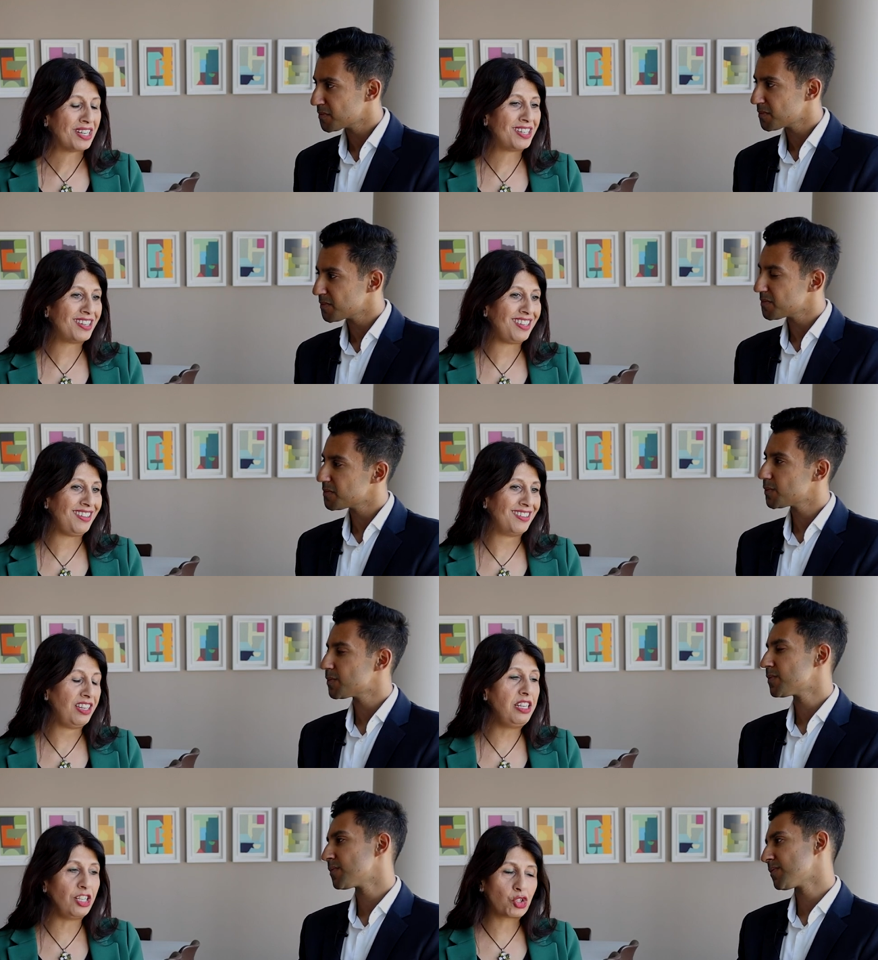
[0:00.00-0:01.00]
Speaker 1: I
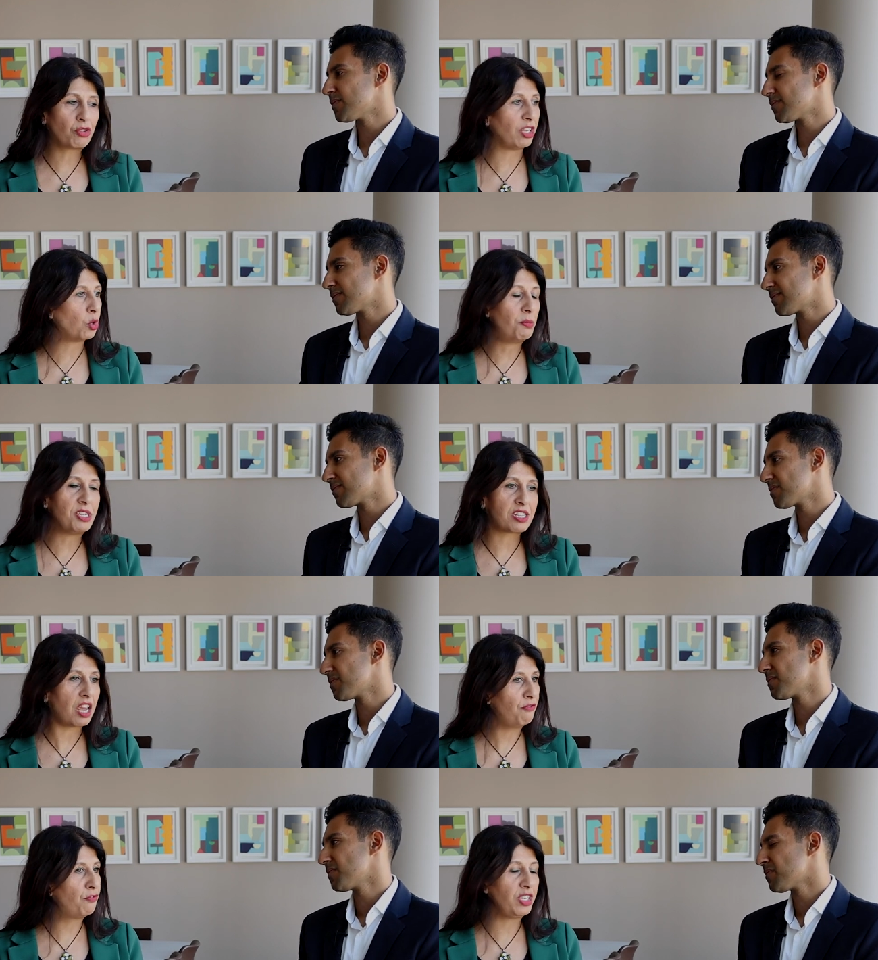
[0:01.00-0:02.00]
literally almost
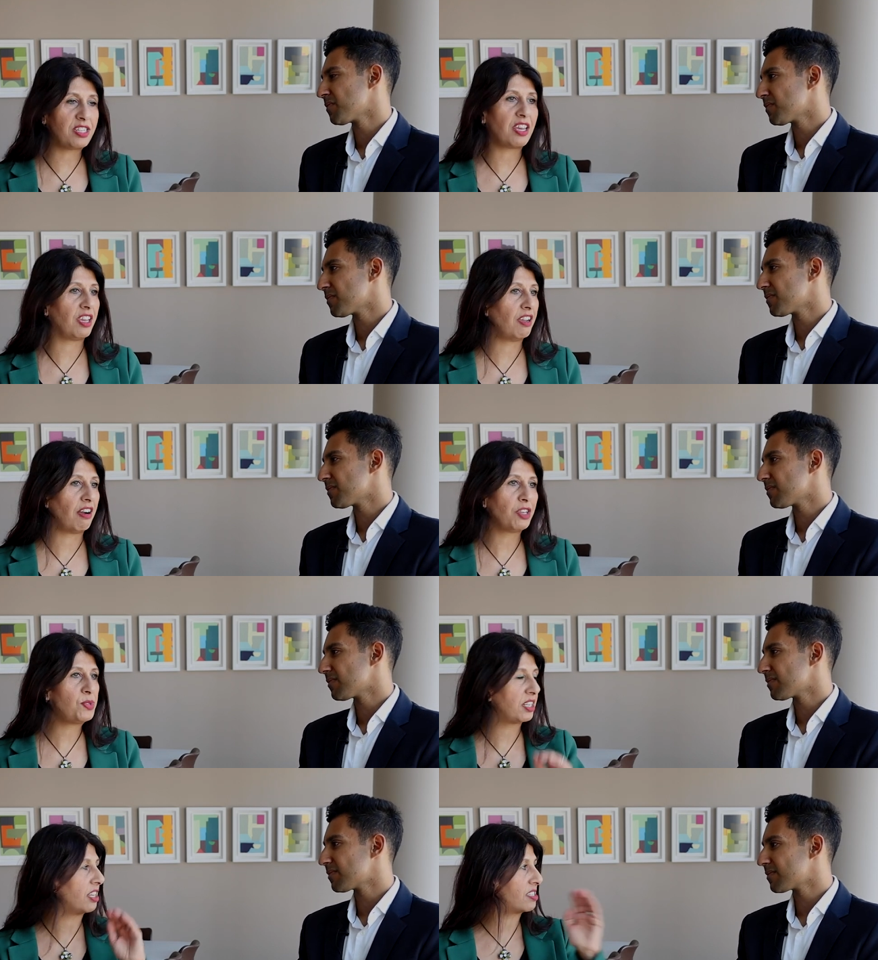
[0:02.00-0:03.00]
every day I used
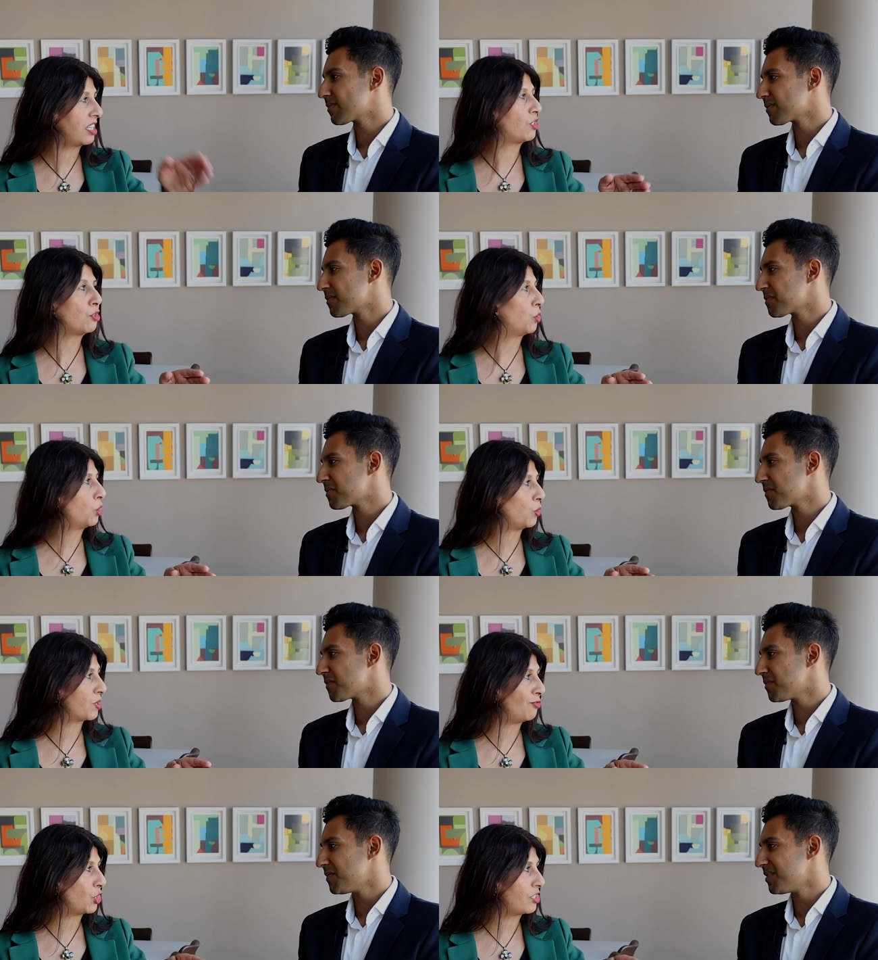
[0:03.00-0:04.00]
to get sent to the Royal Courts
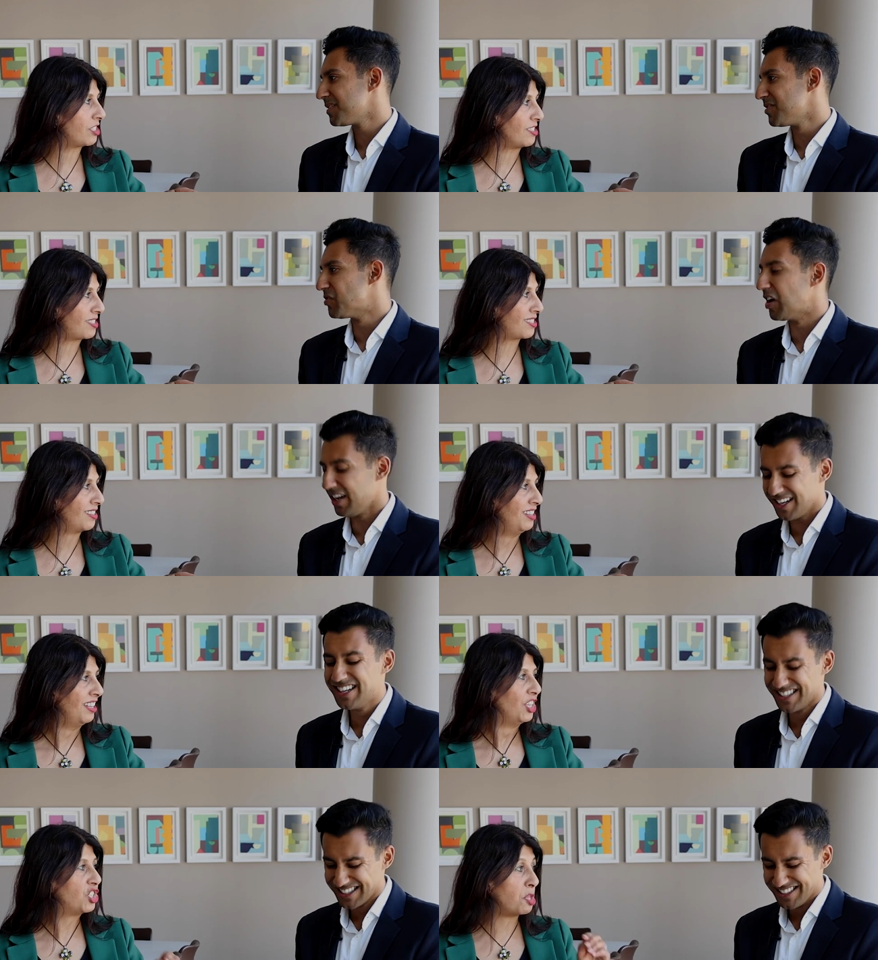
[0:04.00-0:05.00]
of Justice, right.
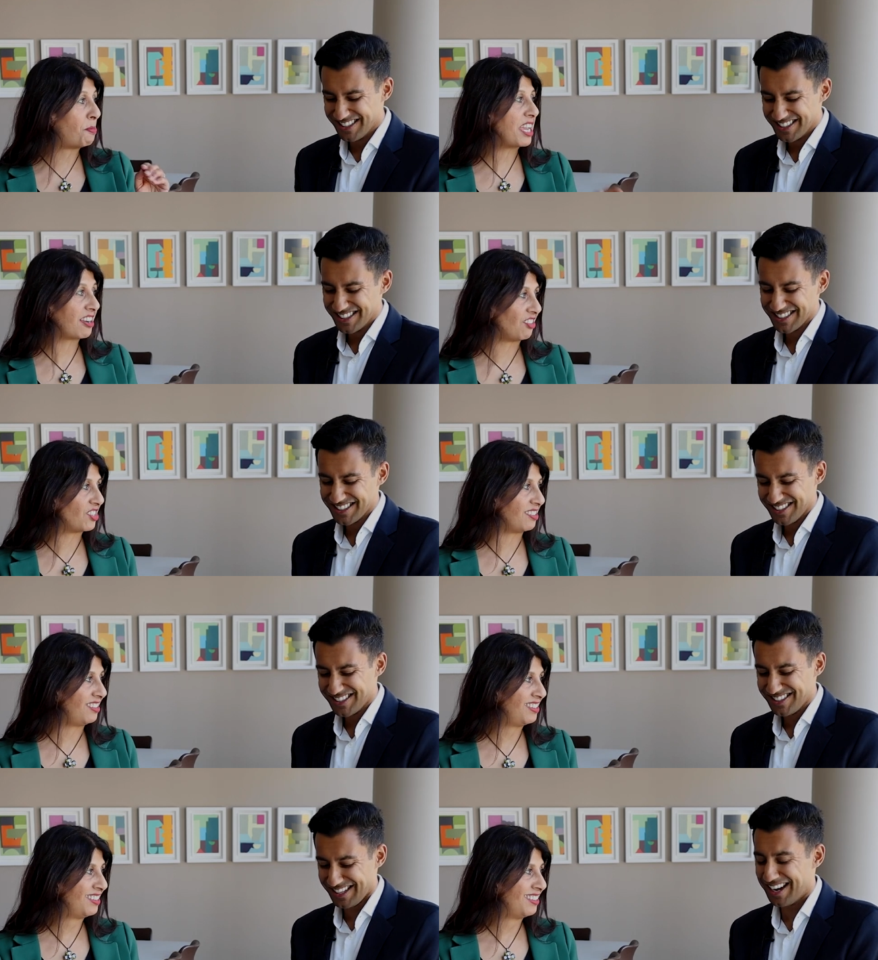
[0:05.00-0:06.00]
to the Bear Garden.
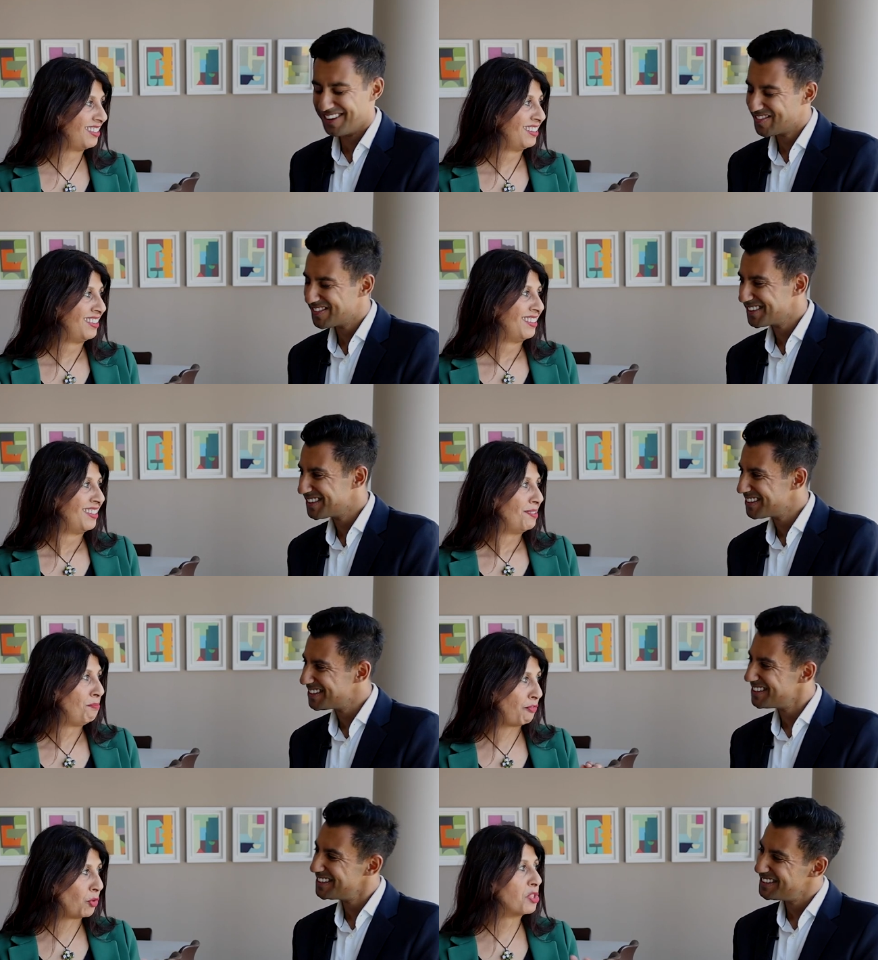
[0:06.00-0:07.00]
Yeah
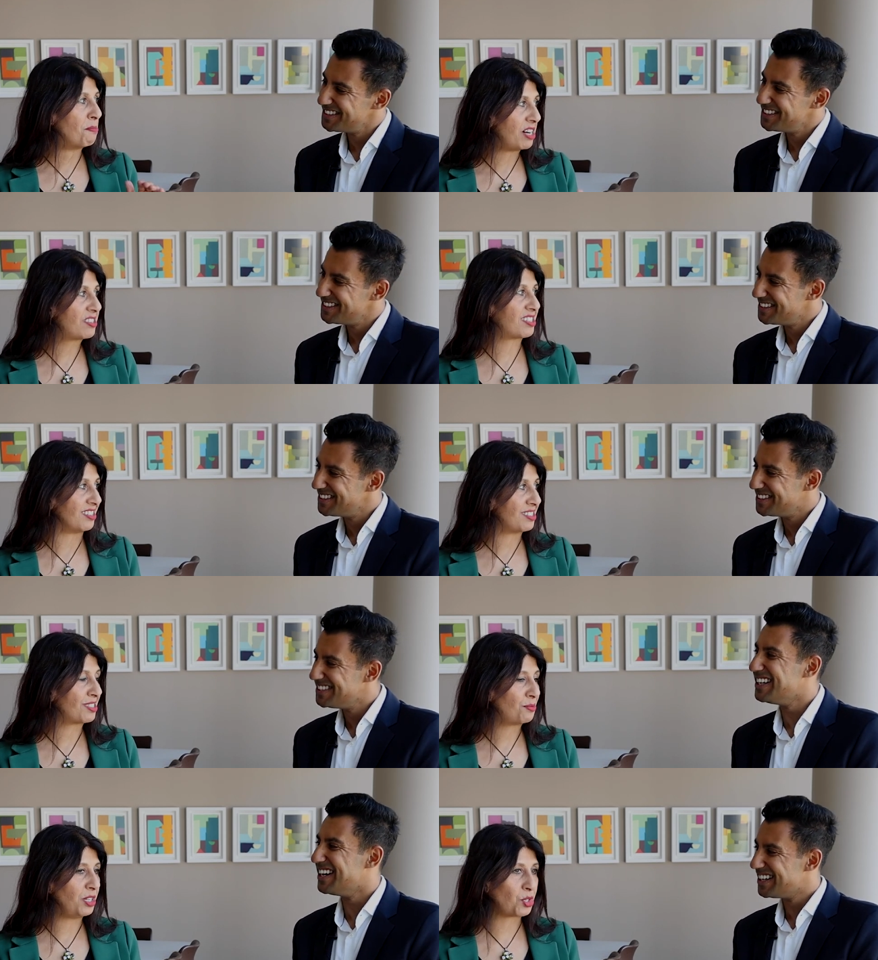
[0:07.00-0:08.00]
before the Masters,
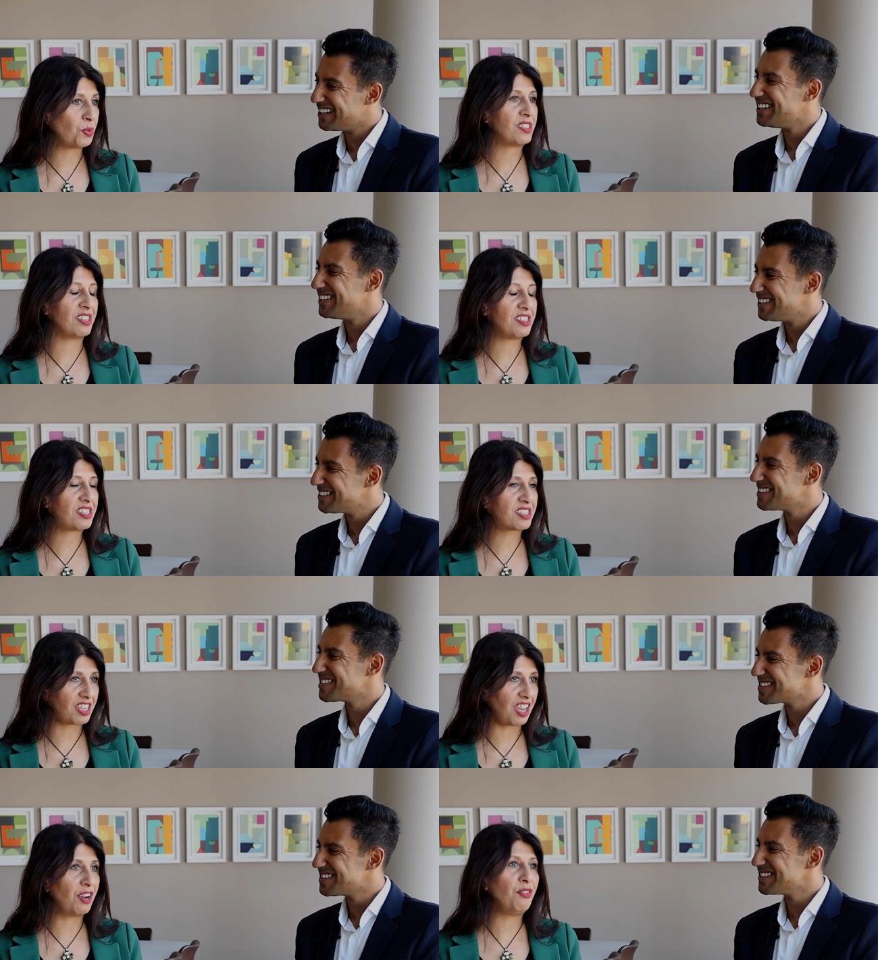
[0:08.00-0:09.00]
yeah. which was
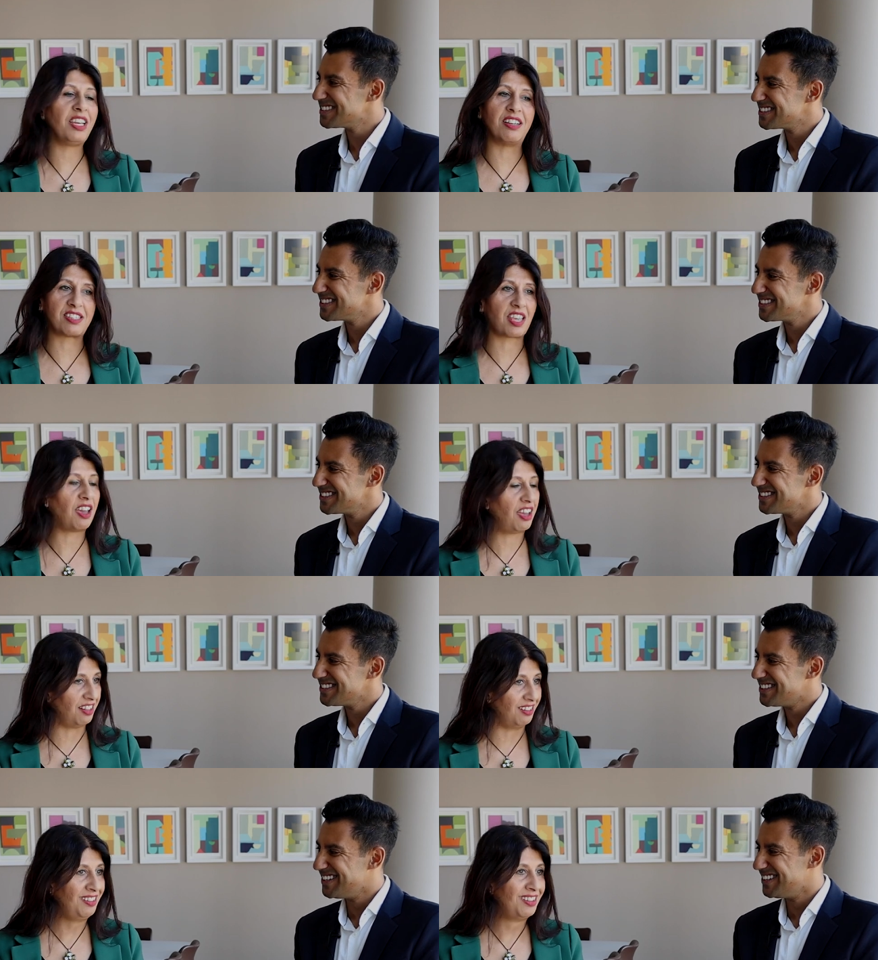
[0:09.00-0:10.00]
scary as
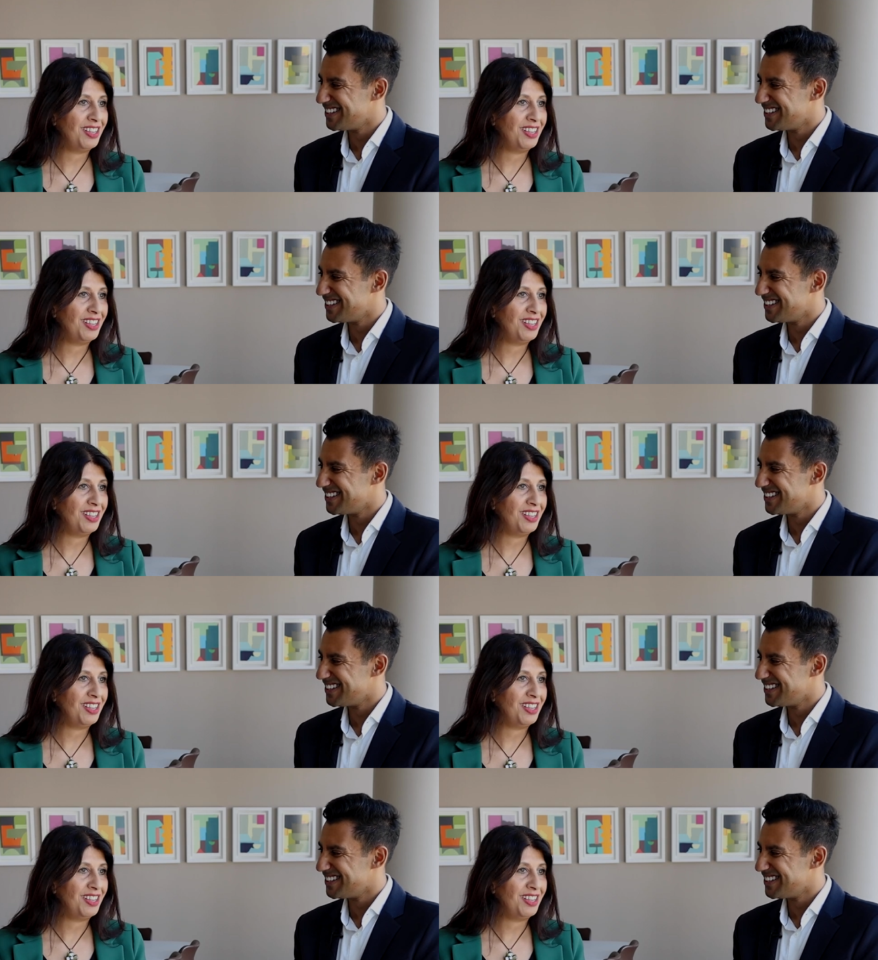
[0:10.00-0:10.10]
hell,